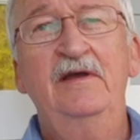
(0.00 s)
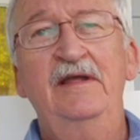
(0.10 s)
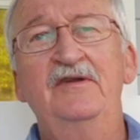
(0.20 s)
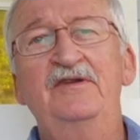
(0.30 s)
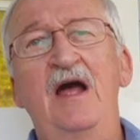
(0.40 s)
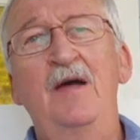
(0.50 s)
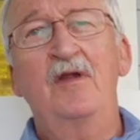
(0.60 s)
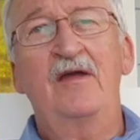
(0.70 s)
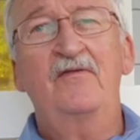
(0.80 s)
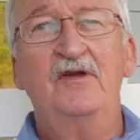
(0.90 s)
In a time
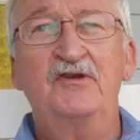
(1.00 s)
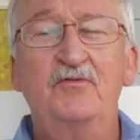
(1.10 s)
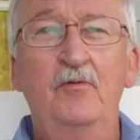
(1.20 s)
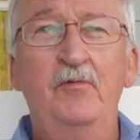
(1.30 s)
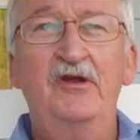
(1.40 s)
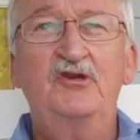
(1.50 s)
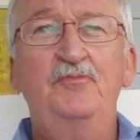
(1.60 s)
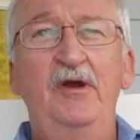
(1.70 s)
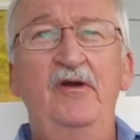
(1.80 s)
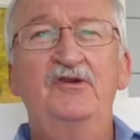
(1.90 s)
like this, when we
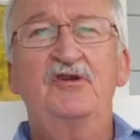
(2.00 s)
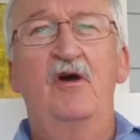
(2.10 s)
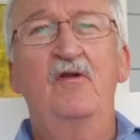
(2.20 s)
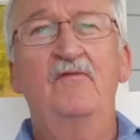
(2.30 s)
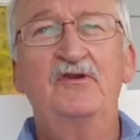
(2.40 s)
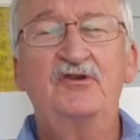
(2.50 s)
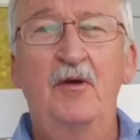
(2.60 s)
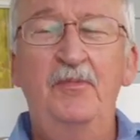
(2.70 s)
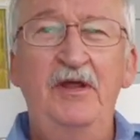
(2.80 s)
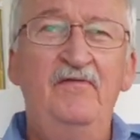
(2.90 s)
experience all of this
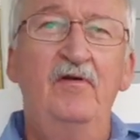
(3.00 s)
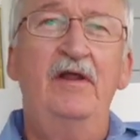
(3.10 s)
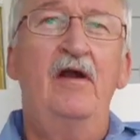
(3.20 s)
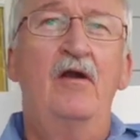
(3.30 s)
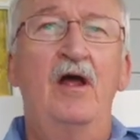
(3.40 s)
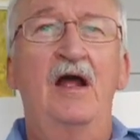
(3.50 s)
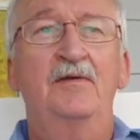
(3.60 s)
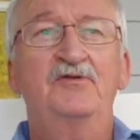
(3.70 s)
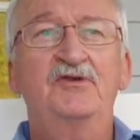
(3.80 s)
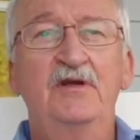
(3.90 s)
upheaval in our
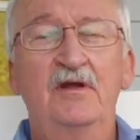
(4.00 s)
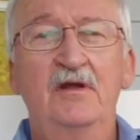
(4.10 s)
lives,